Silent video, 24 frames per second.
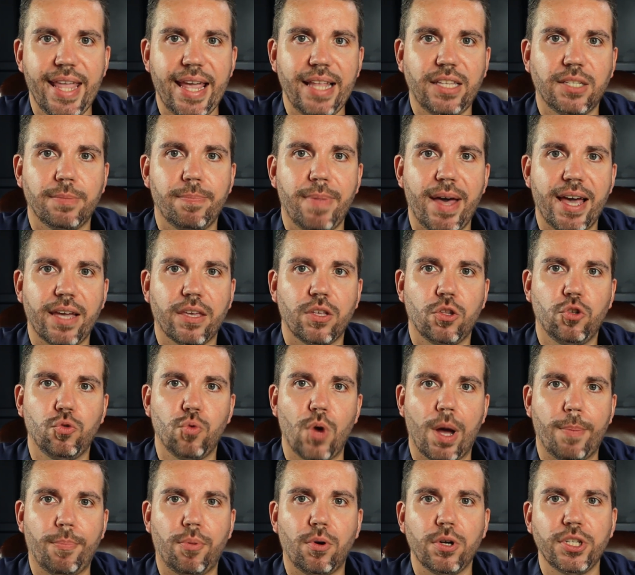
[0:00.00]
dates back to
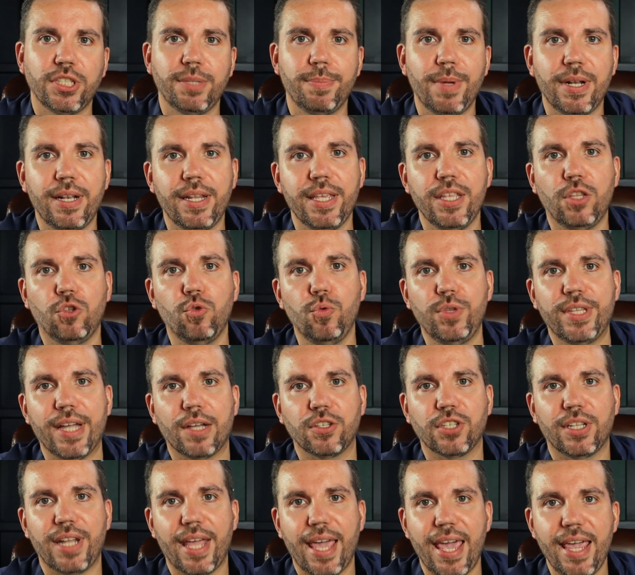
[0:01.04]
approximately
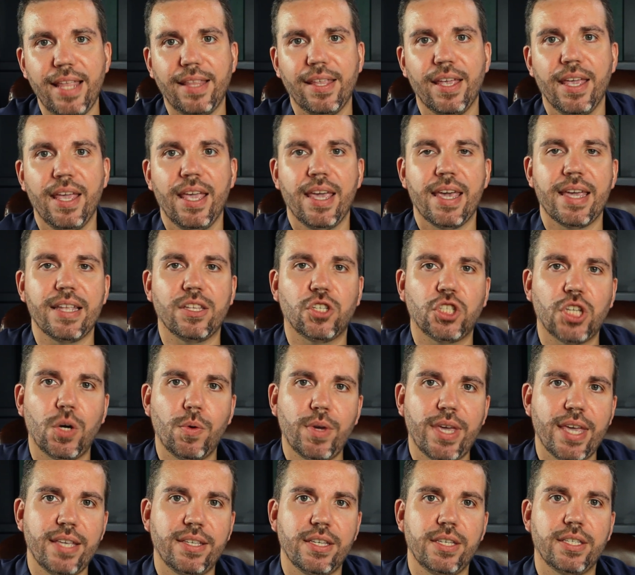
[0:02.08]
2008 and
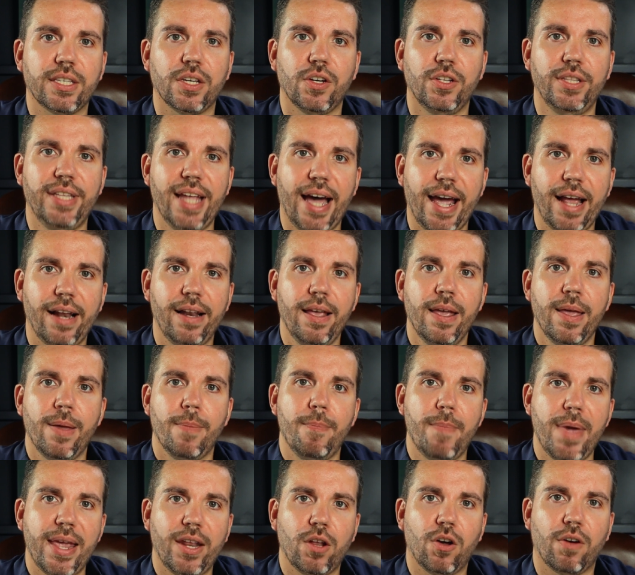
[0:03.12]
showcases a dial
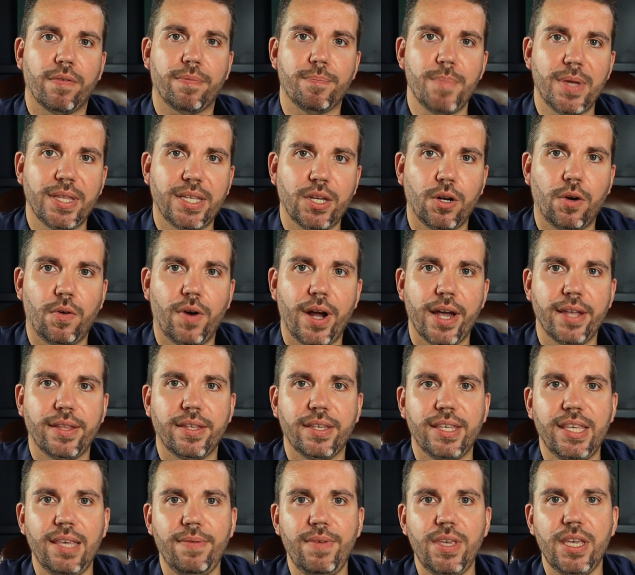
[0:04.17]
made of
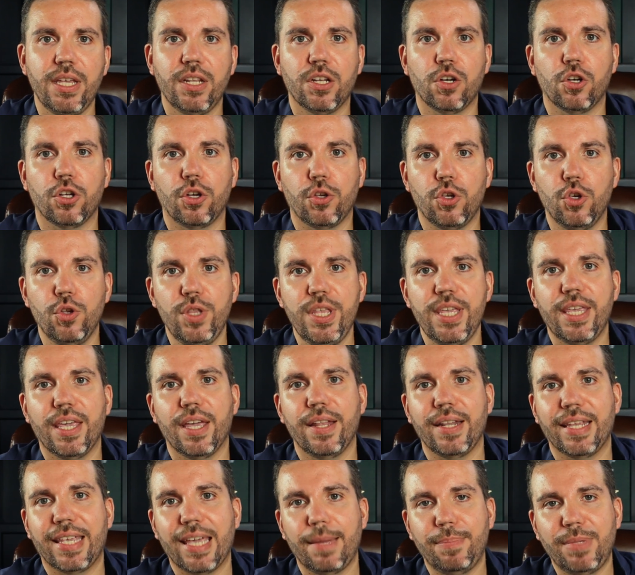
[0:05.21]
meteorite, giving it a unique
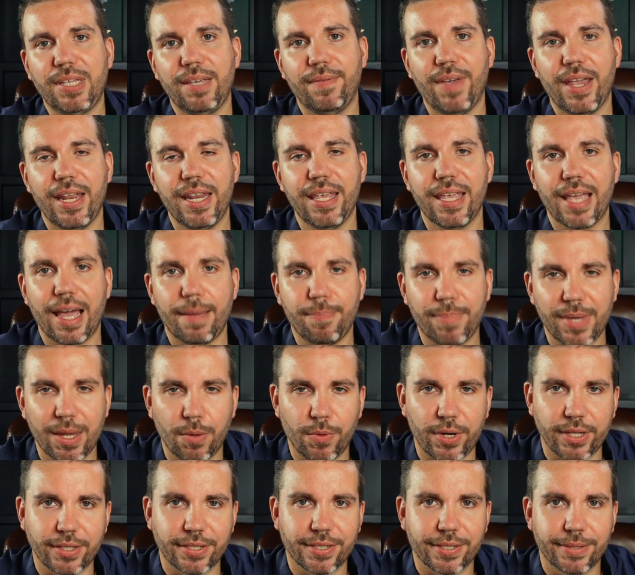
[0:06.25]
and captivating
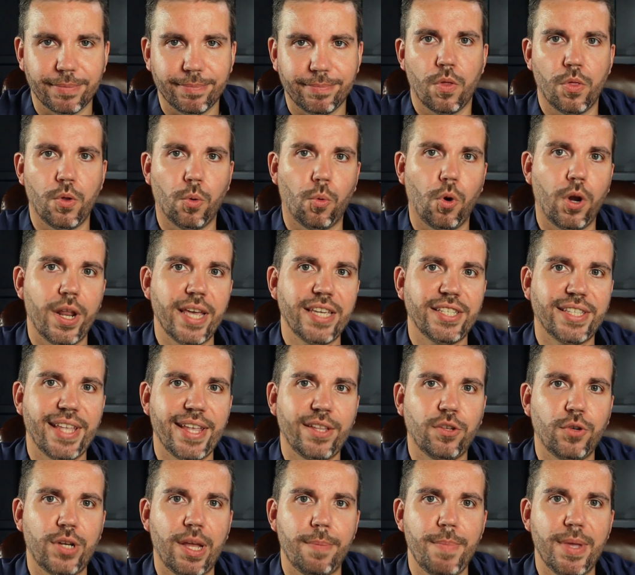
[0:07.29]
appearance. The Rolex
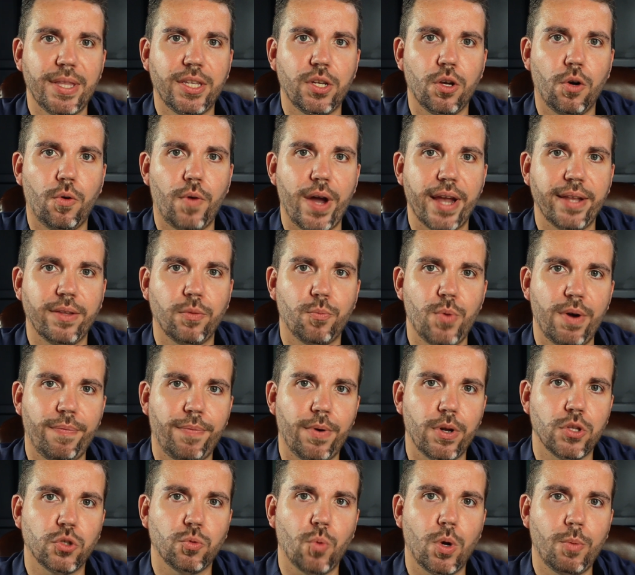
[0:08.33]
Daytona Meteorite
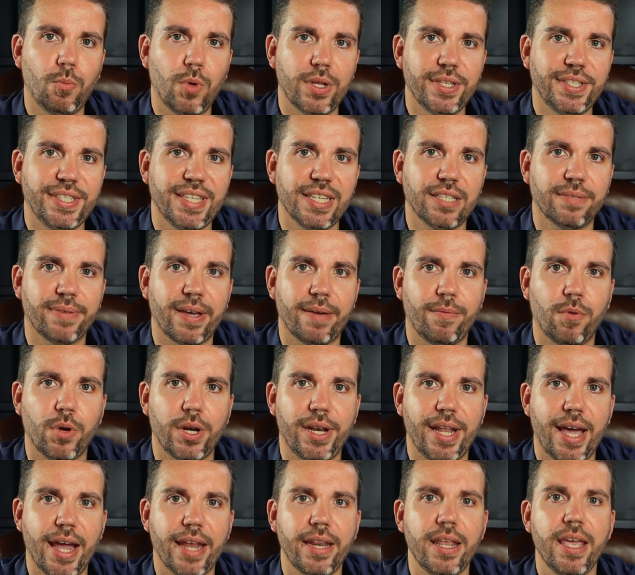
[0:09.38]
reference
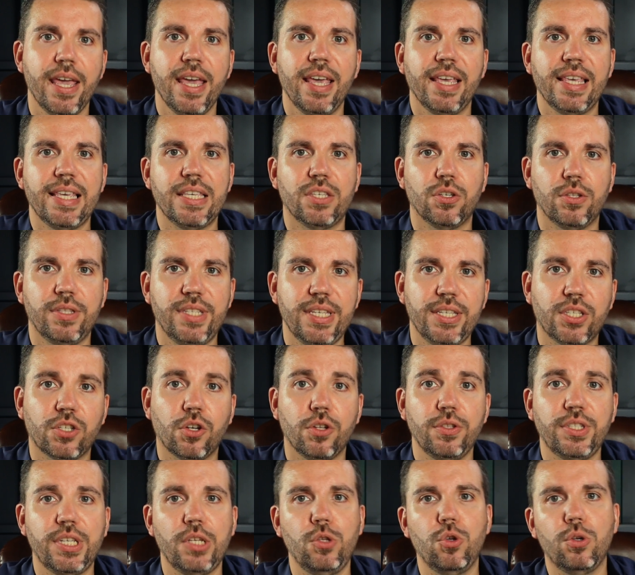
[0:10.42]
116519 is a
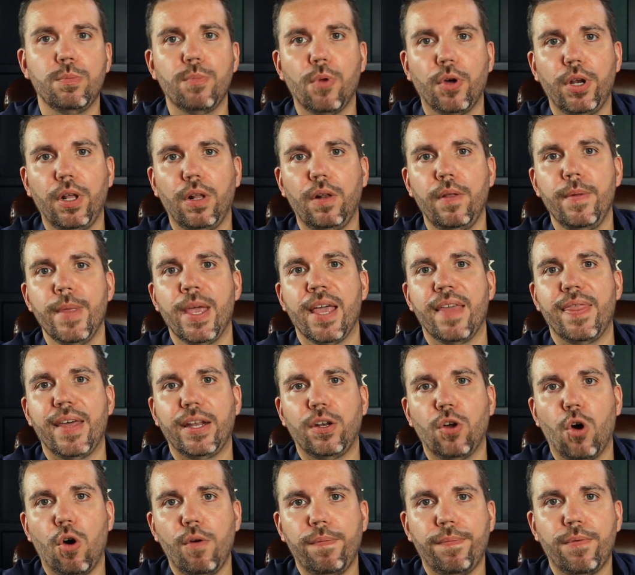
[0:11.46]
discontinued model
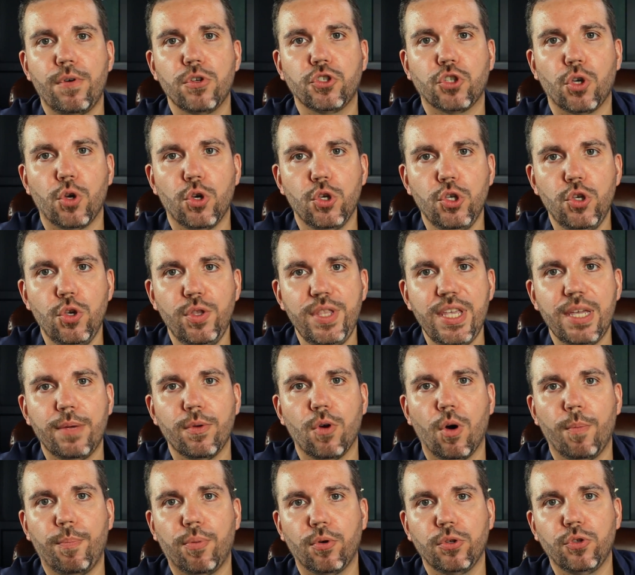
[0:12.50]
that offers a unique
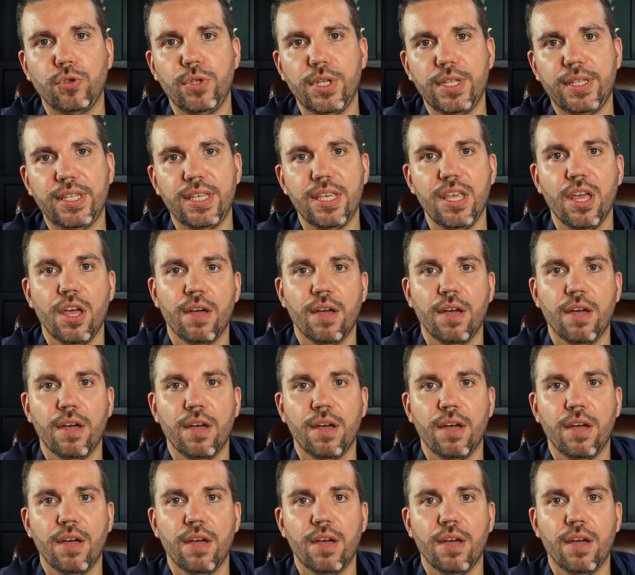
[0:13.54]
opportunity